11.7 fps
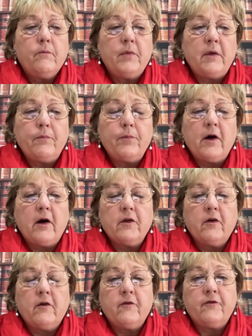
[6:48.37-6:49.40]
be part
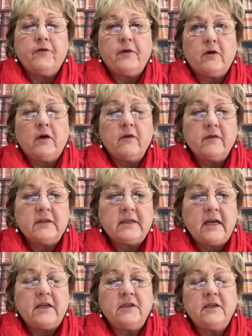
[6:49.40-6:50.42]
of
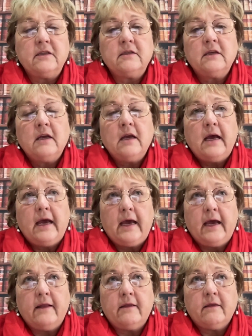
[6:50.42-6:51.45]
conversations
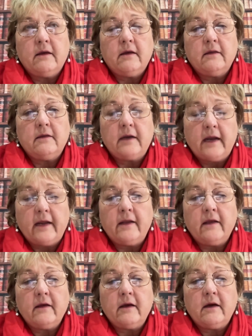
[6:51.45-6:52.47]
and
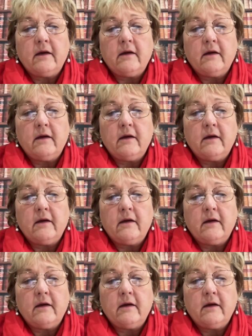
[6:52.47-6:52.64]
training.